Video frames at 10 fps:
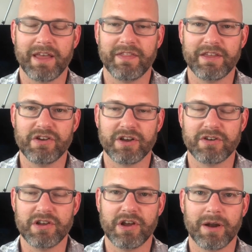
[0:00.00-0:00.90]
you
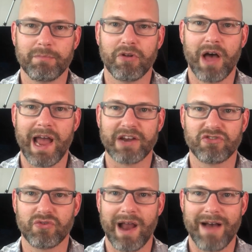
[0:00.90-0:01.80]
can apply
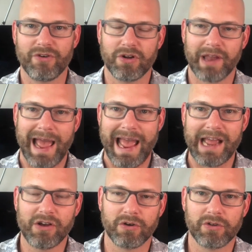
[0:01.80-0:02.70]
travel
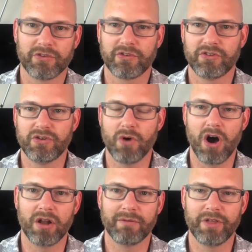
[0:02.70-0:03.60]
angles to
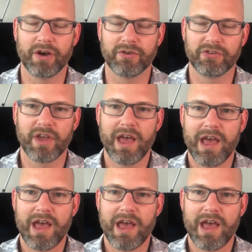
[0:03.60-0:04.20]
all of those.